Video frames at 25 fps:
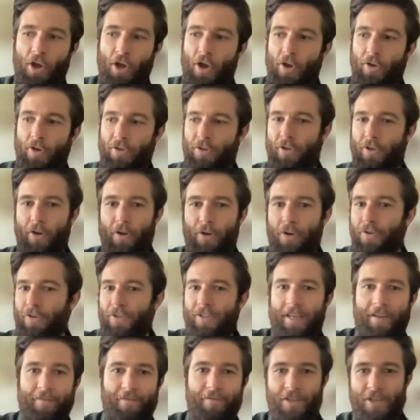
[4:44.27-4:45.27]
her
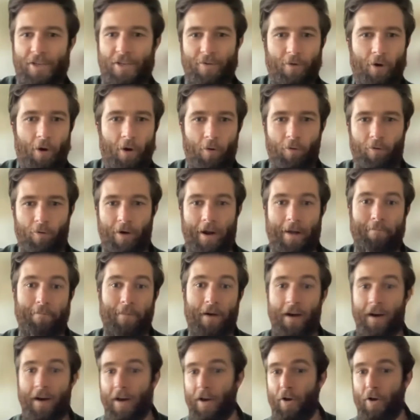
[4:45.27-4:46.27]
70-year-old
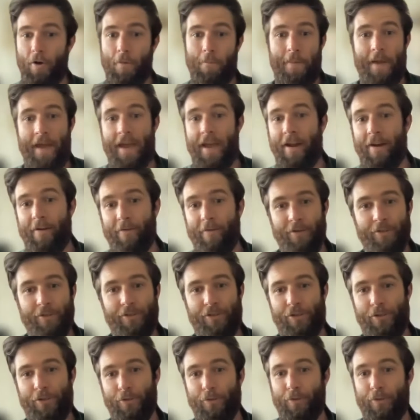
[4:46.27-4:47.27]
grandma, her
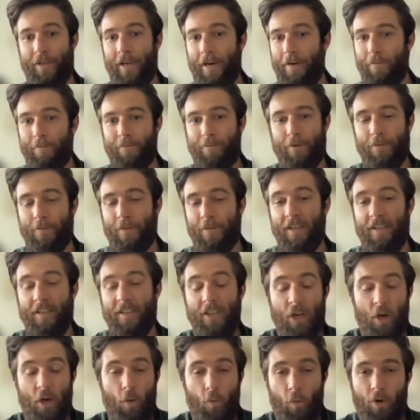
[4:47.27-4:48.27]
parents who come from
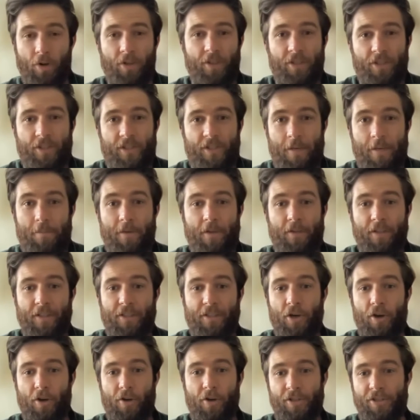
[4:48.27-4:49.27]
what is typically
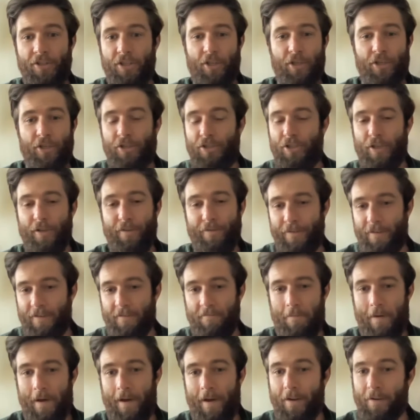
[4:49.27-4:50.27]
known as a conservative
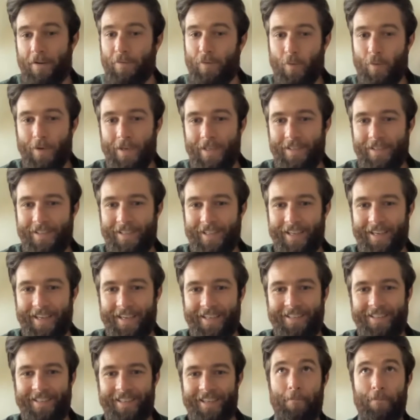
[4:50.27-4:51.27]
part of
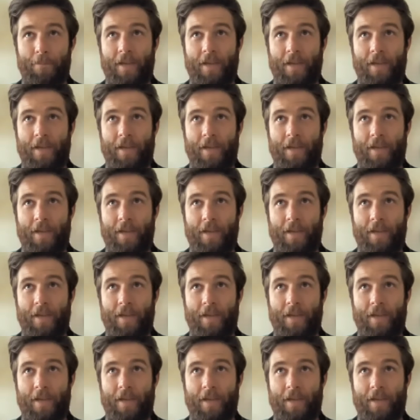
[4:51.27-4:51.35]
Queensland.